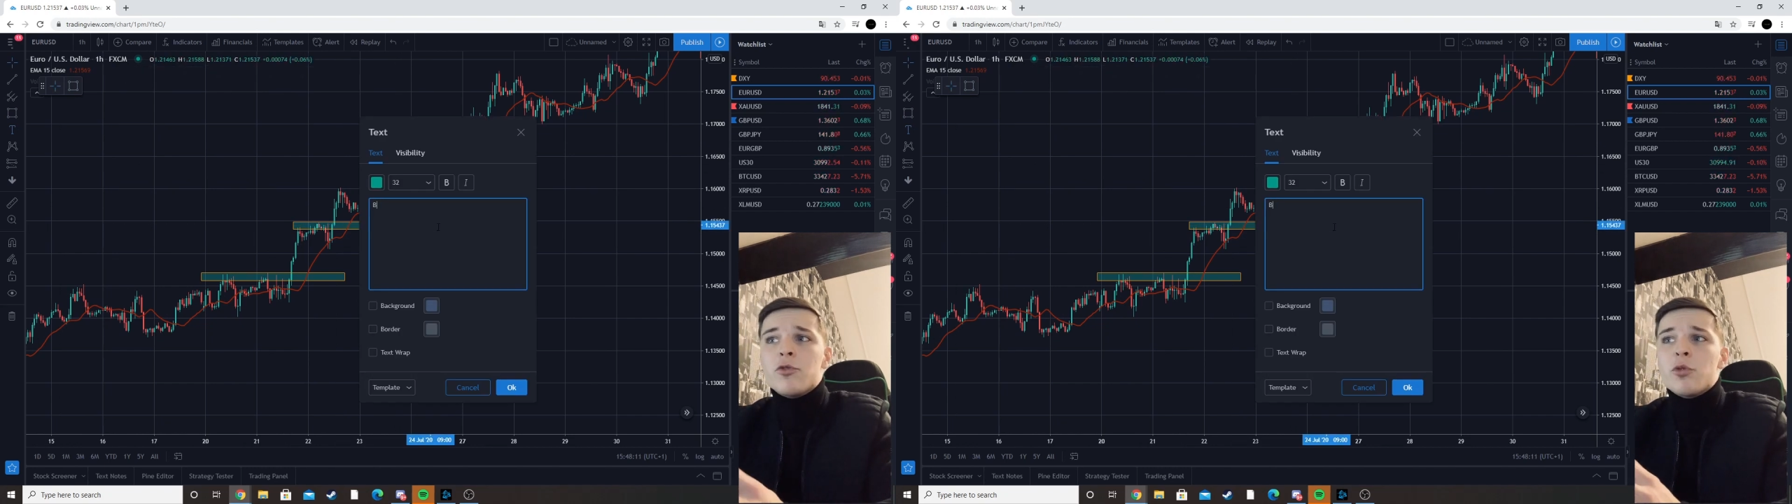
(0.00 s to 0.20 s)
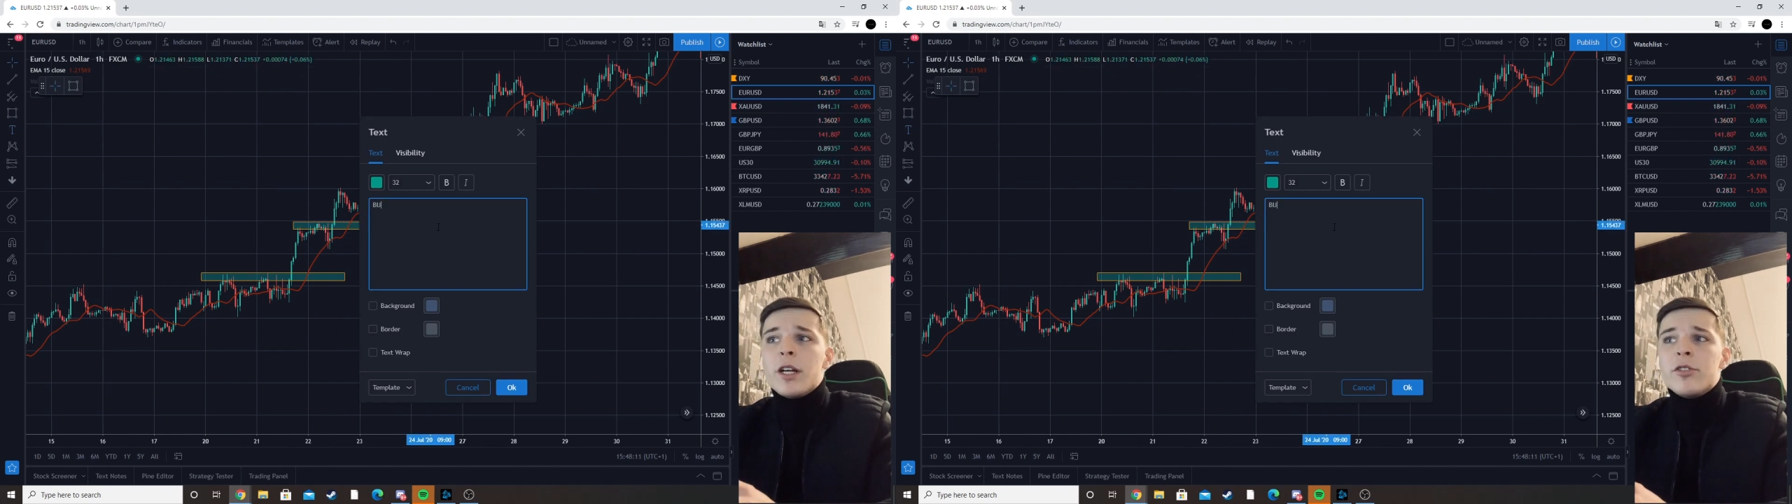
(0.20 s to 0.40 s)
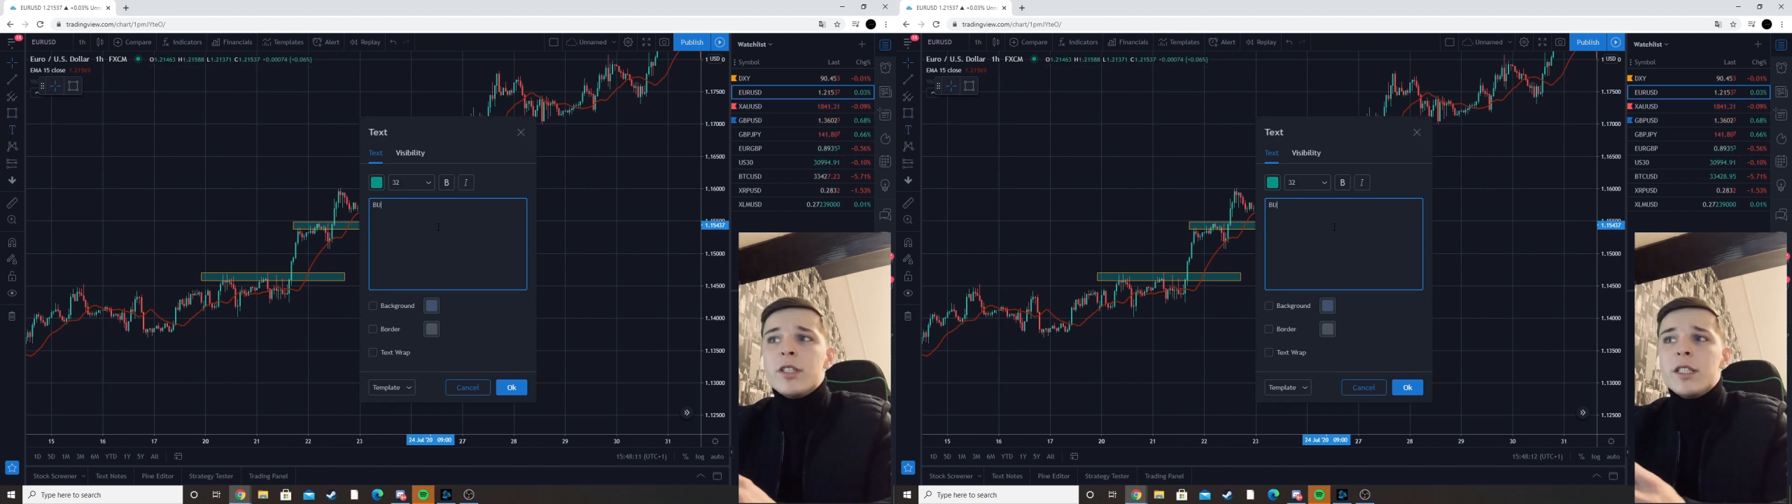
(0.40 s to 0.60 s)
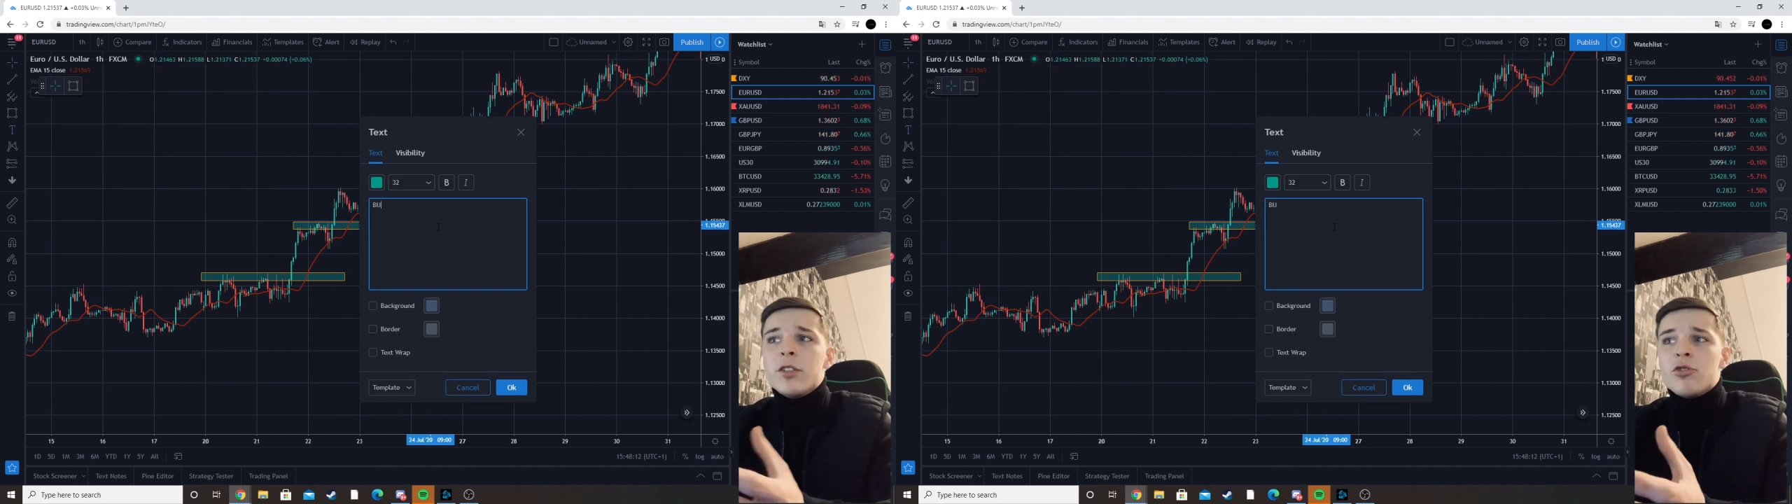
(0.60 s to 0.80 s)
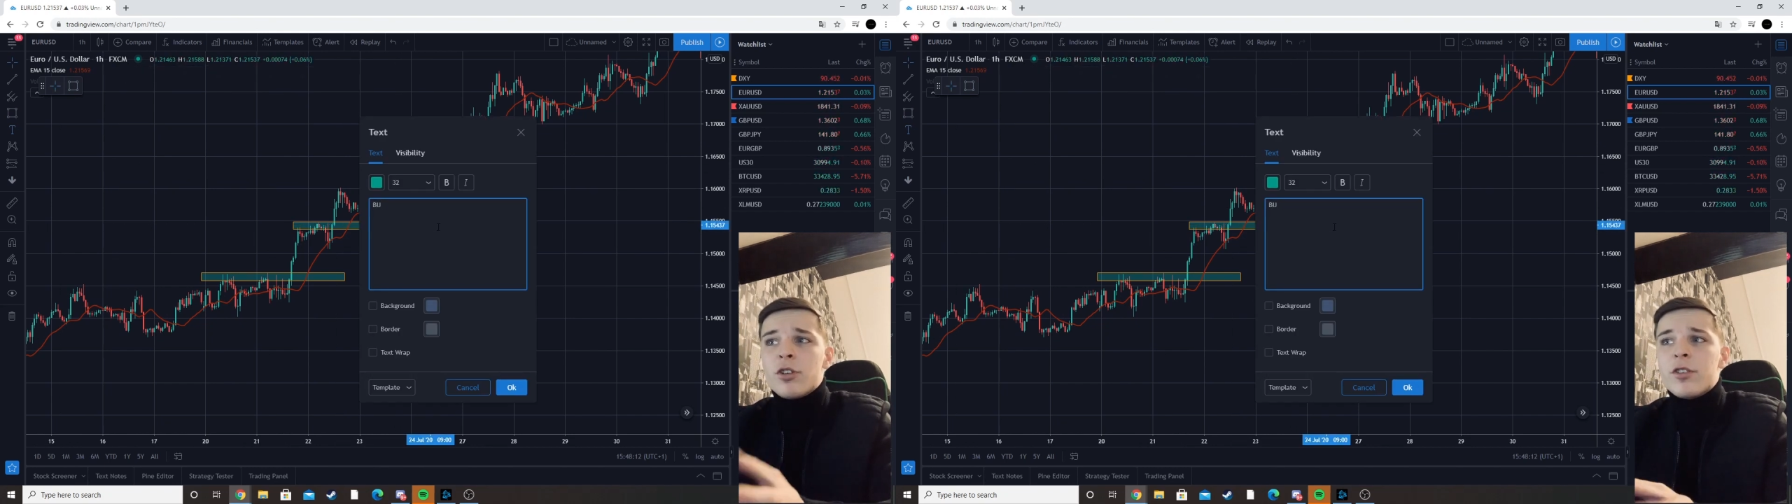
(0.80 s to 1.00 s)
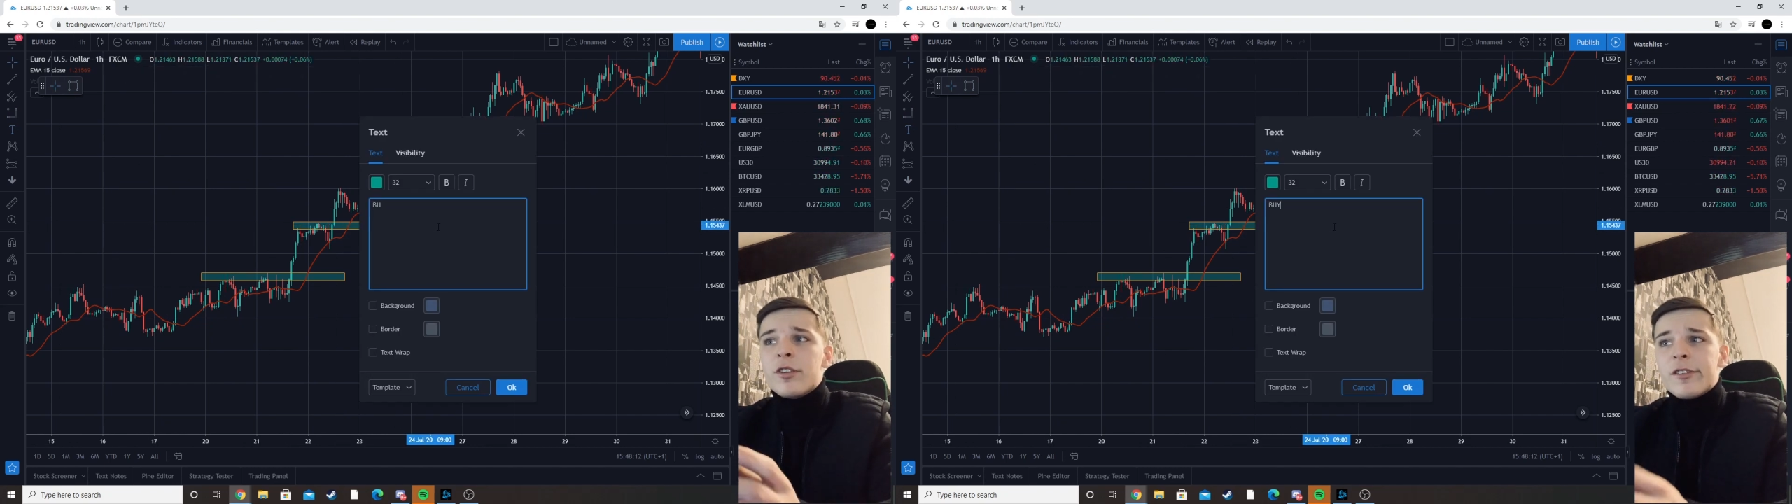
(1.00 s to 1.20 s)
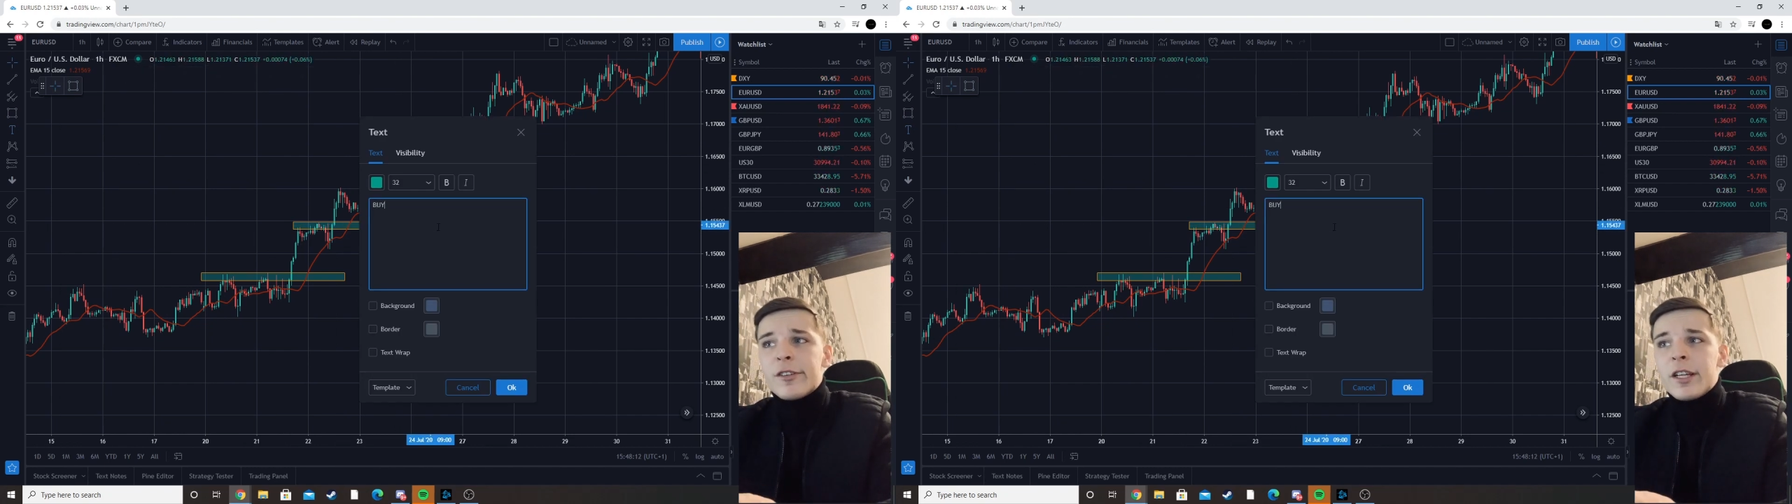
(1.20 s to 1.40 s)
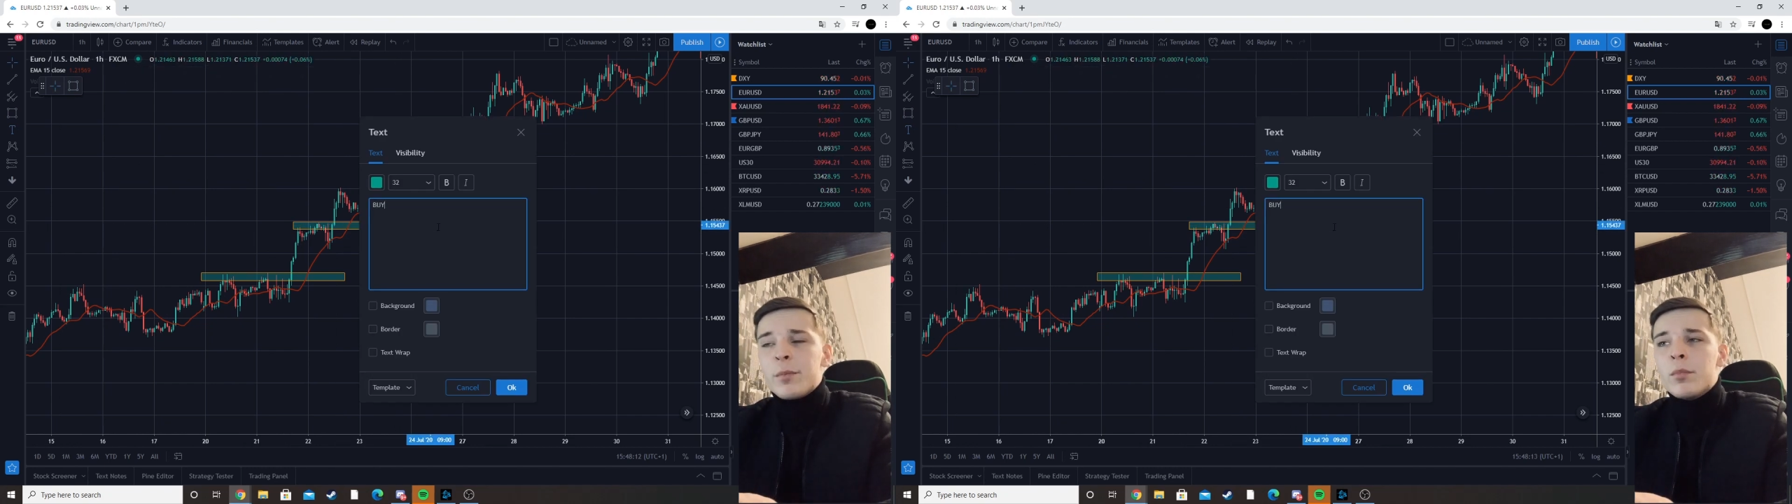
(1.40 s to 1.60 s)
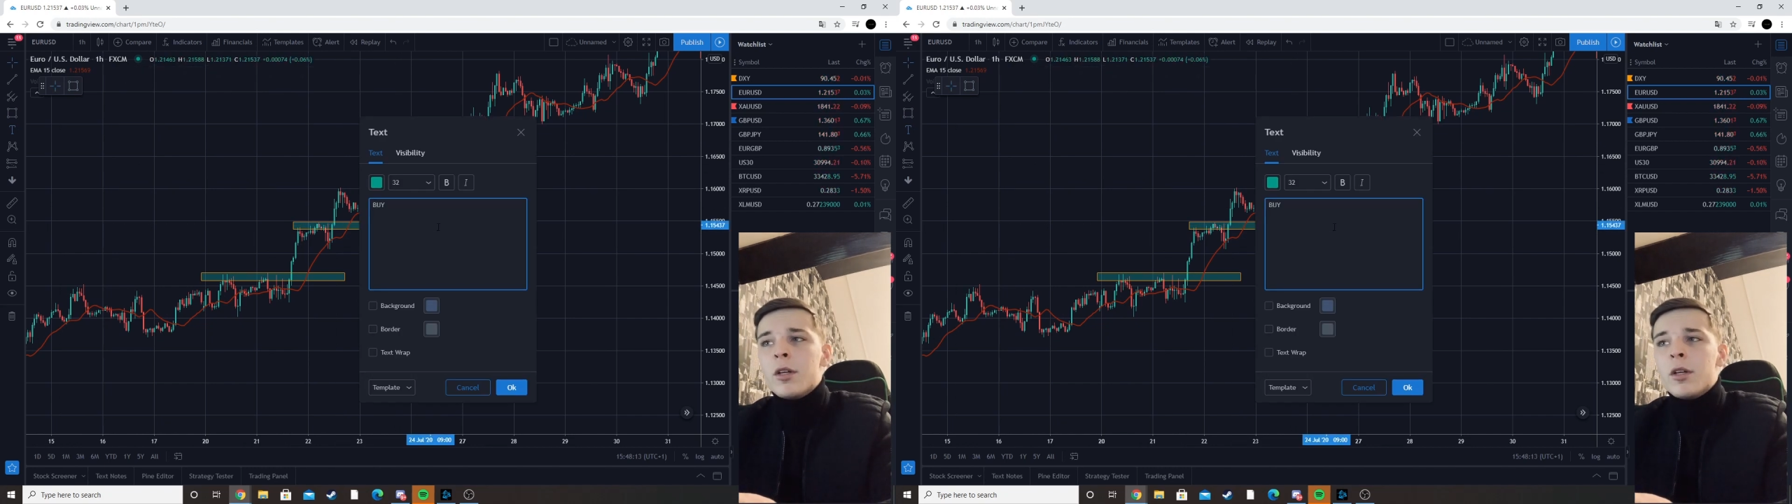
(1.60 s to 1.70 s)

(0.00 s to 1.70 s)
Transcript: strategy is just the same.